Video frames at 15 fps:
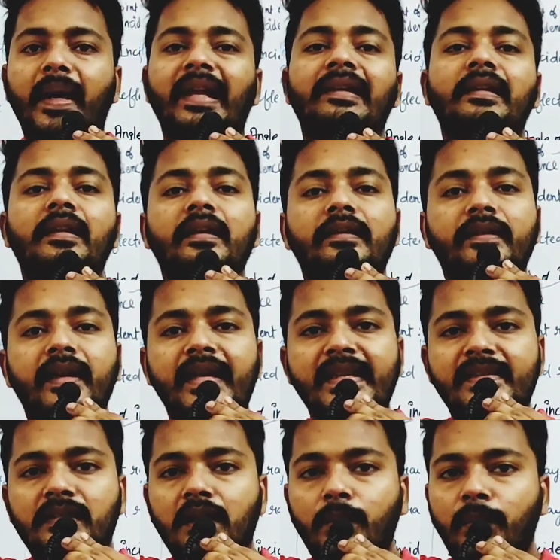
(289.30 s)
parallel
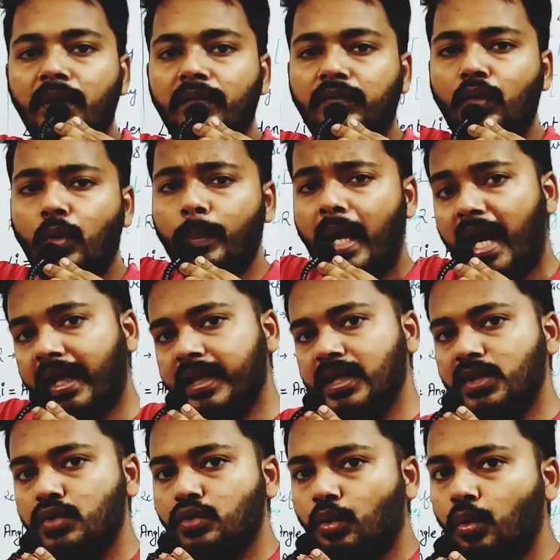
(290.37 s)
rays coming from any
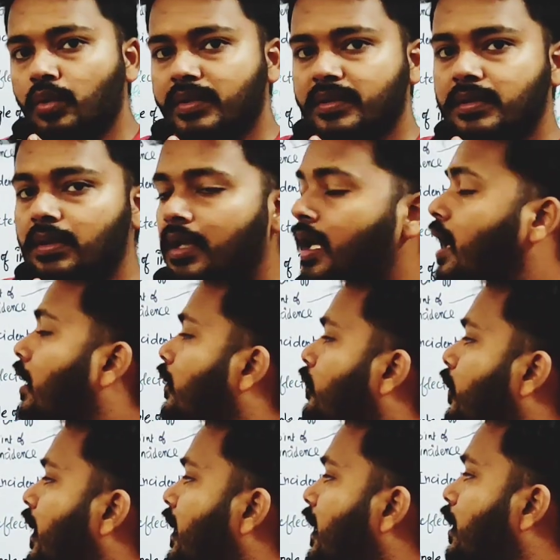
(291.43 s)
source
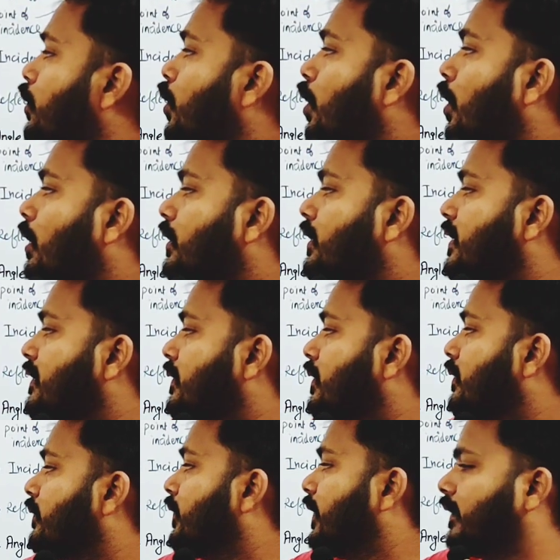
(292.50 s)
falling on the
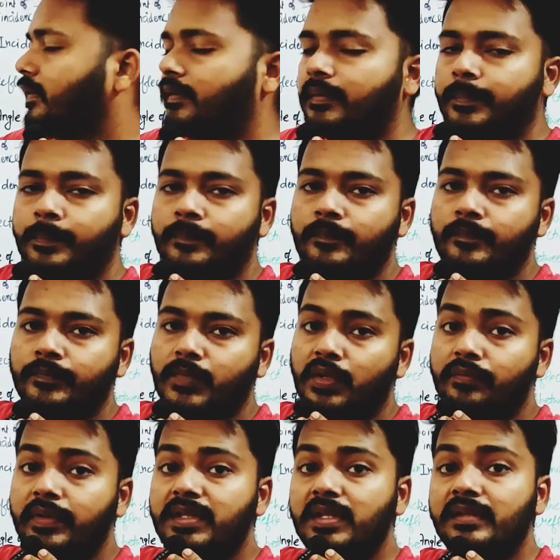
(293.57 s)
surface
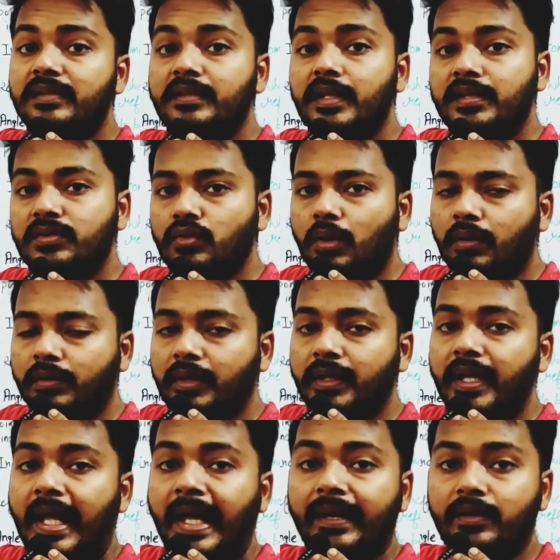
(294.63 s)
which is
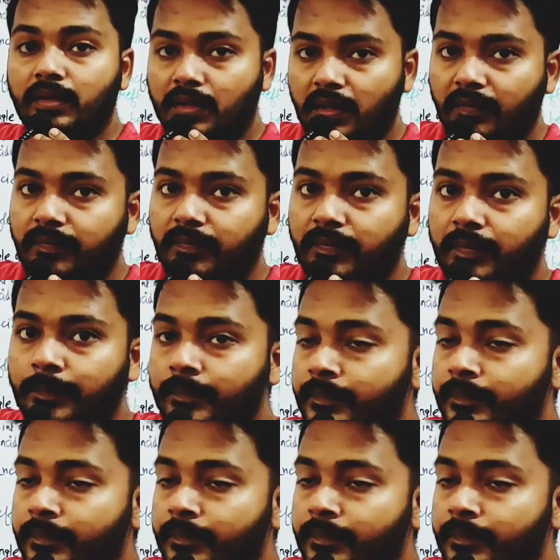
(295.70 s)
distorted and rough,